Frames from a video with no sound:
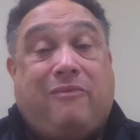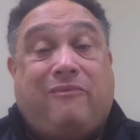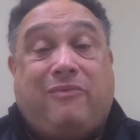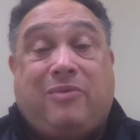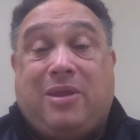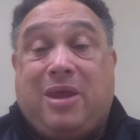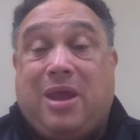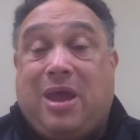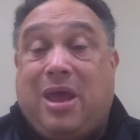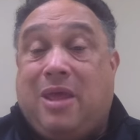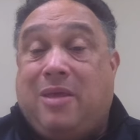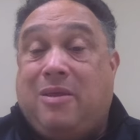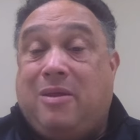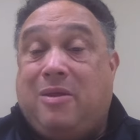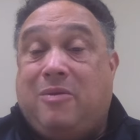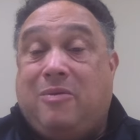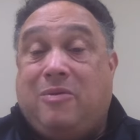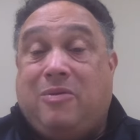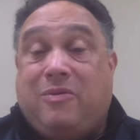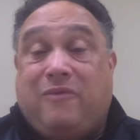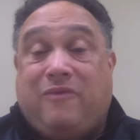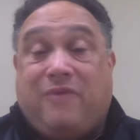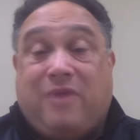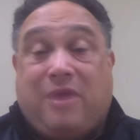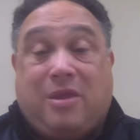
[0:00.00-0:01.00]

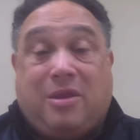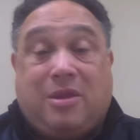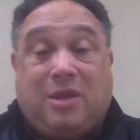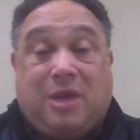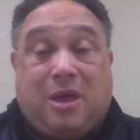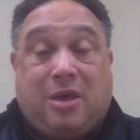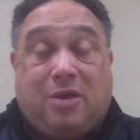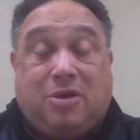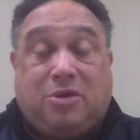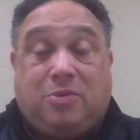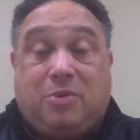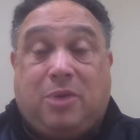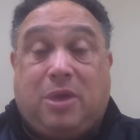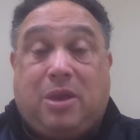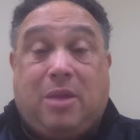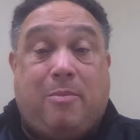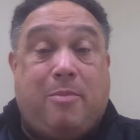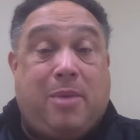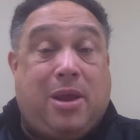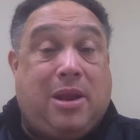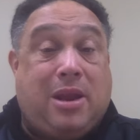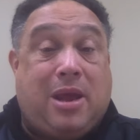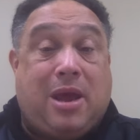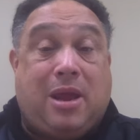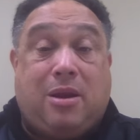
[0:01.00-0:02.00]
that knowledgeable, and they
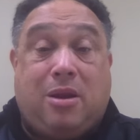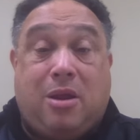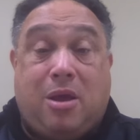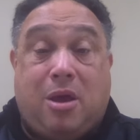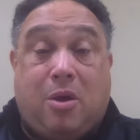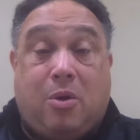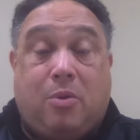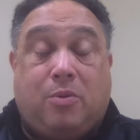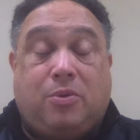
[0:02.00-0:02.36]
may not know.